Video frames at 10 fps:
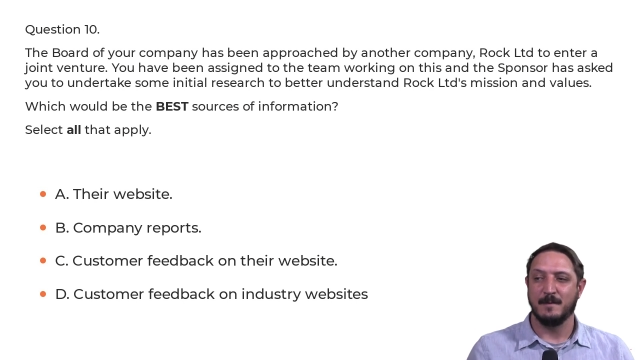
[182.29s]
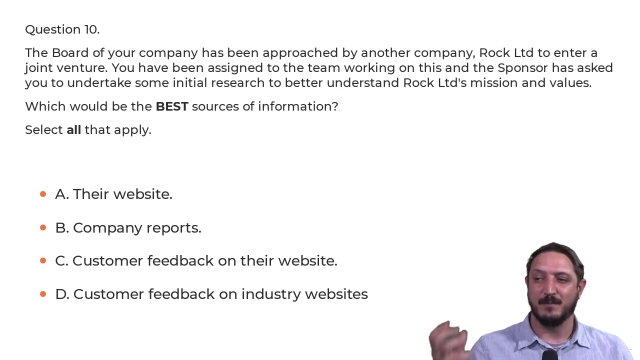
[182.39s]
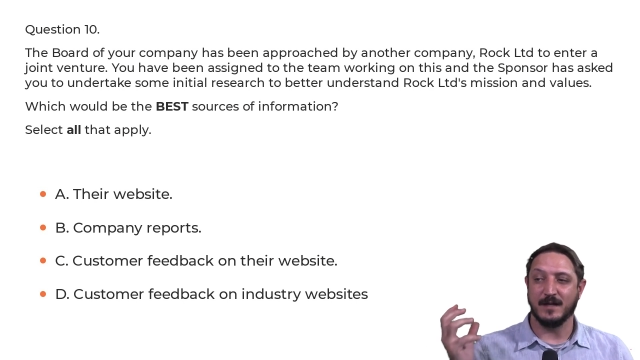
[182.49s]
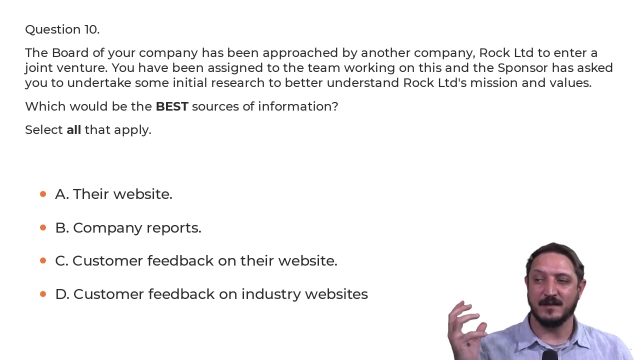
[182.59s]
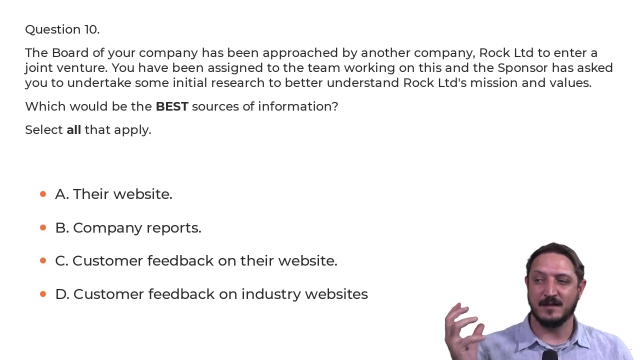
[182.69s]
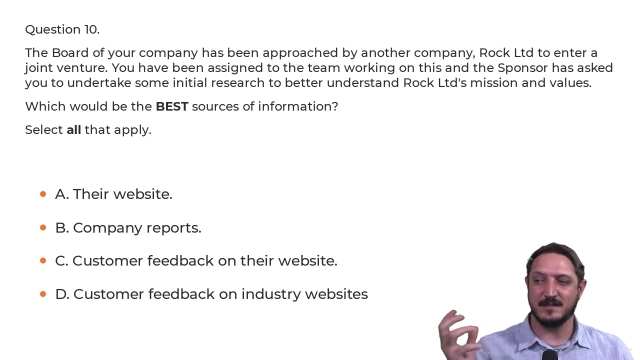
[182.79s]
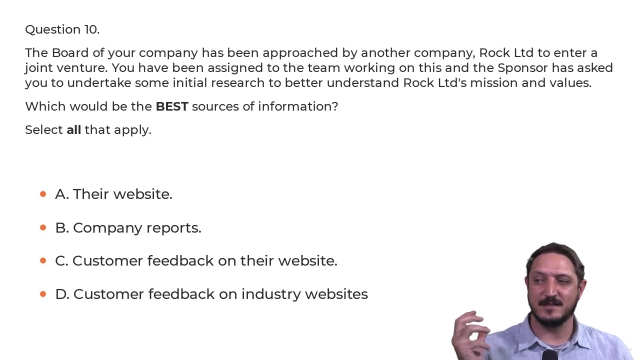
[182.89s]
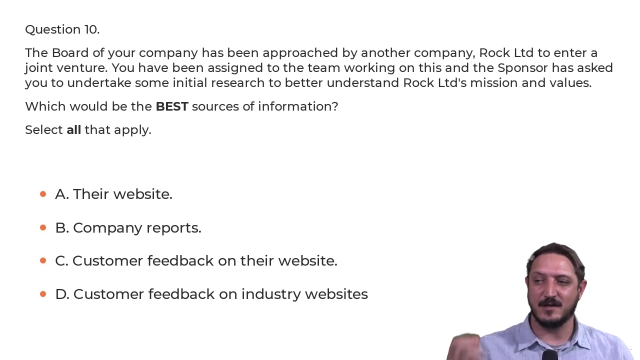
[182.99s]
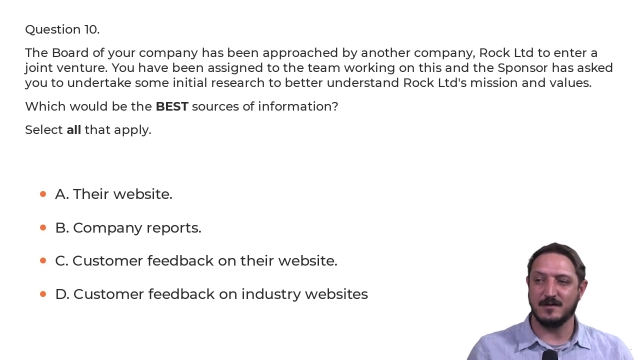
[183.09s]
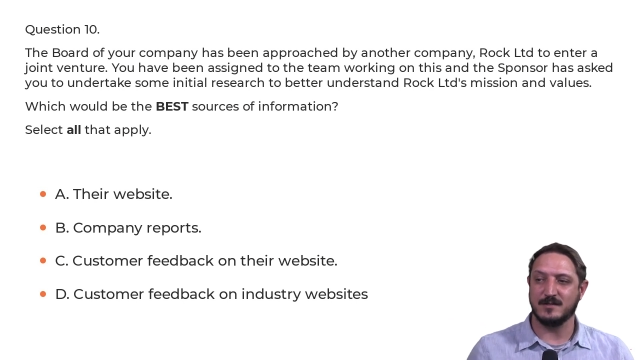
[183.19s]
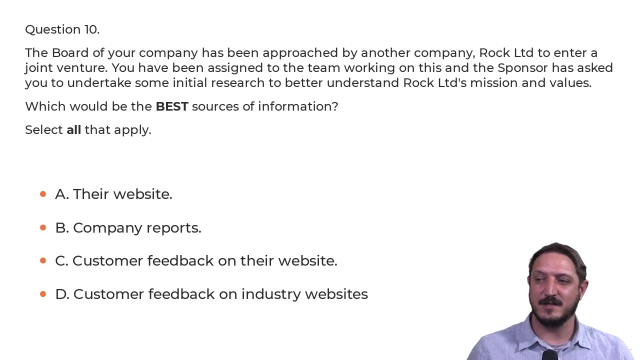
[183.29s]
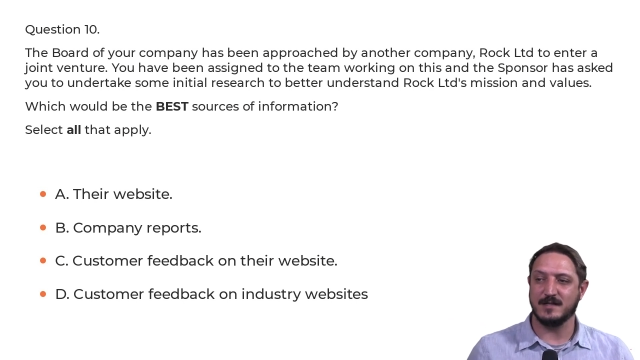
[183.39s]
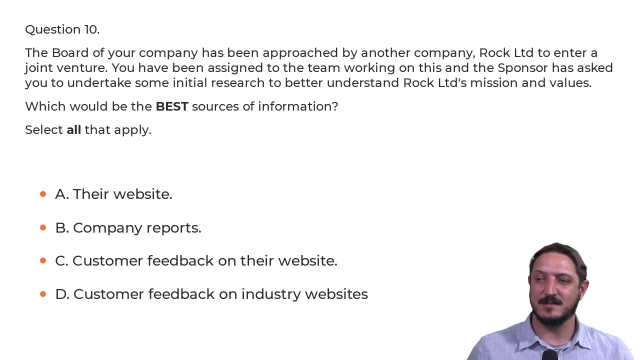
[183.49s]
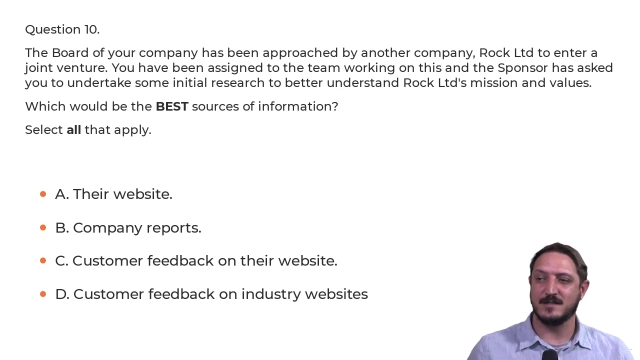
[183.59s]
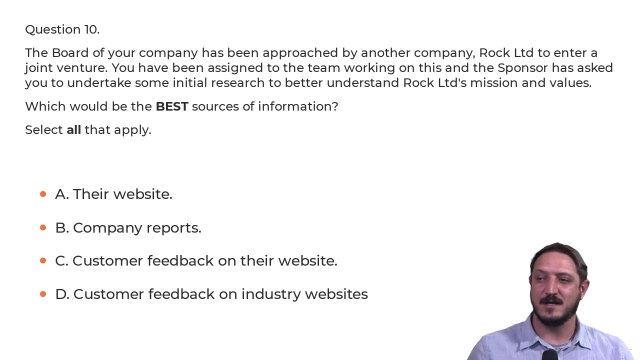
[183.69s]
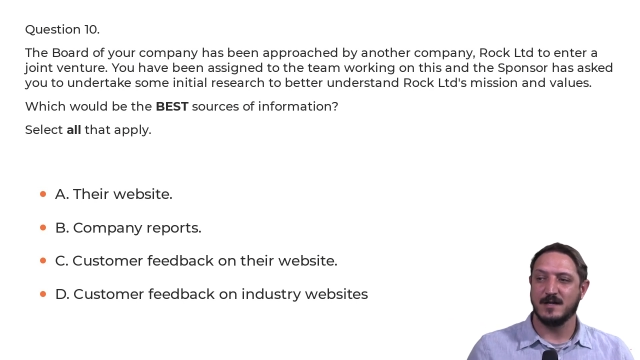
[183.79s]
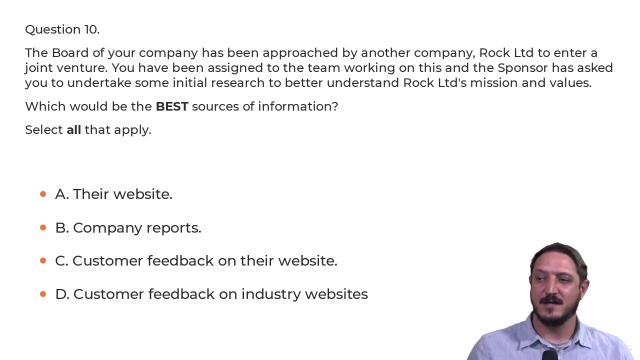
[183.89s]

But in this context,